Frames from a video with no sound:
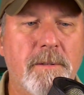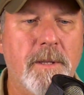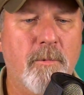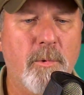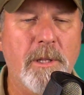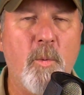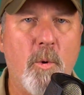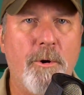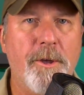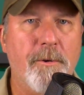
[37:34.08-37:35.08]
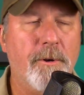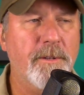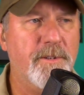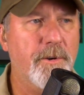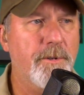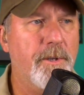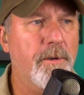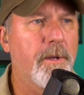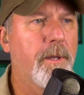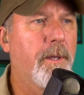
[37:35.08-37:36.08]
really worry or concern you.
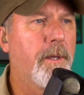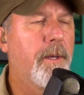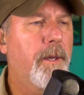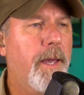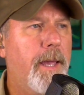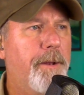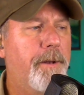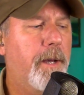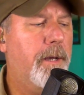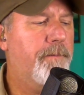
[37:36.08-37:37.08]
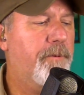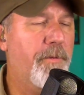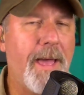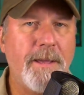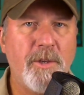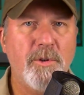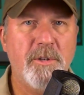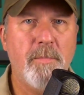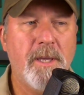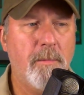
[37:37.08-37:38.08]
And for that, you should
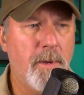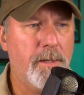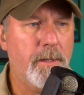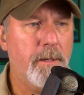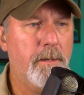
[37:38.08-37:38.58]
be commended.